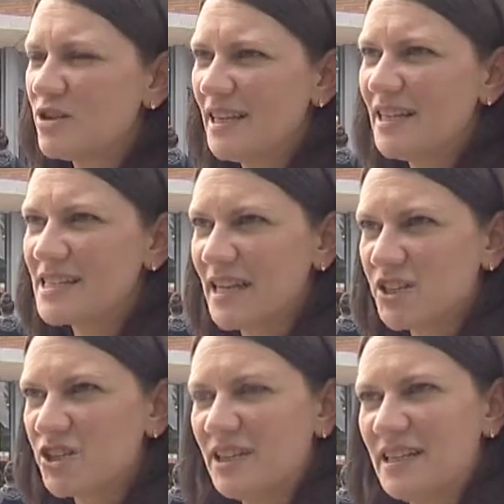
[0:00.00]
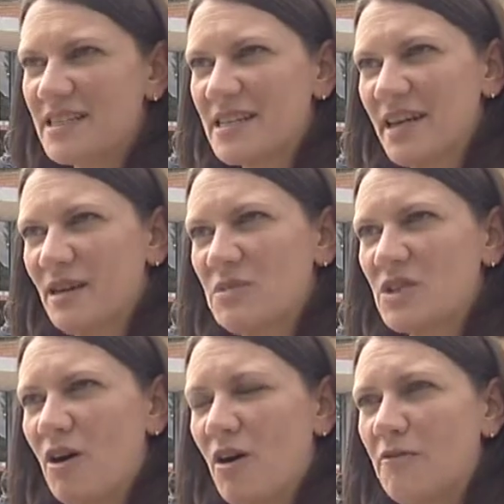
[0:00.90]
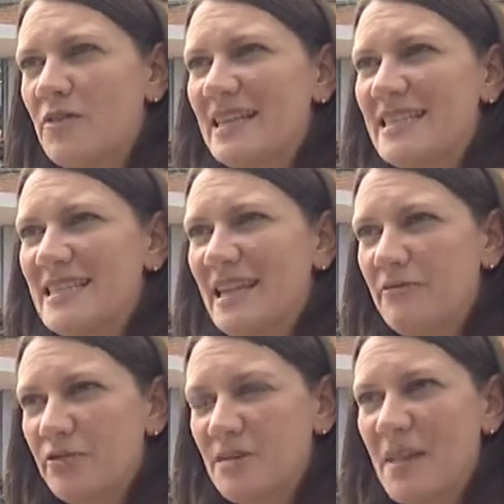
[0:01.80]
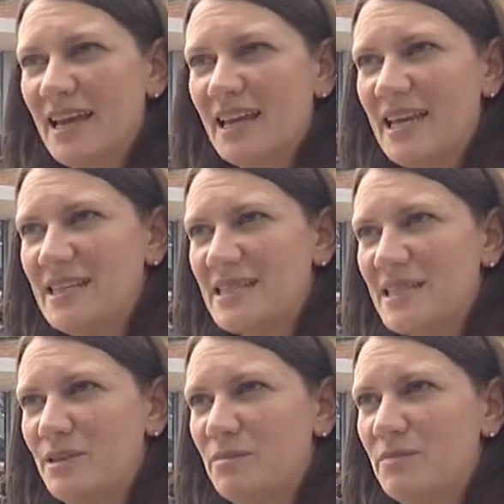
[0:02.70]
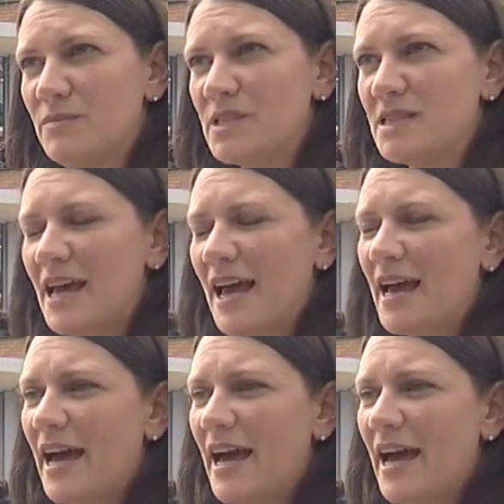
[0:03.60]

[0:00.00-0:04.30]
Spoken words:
really essential in terms of delivery mechanisms,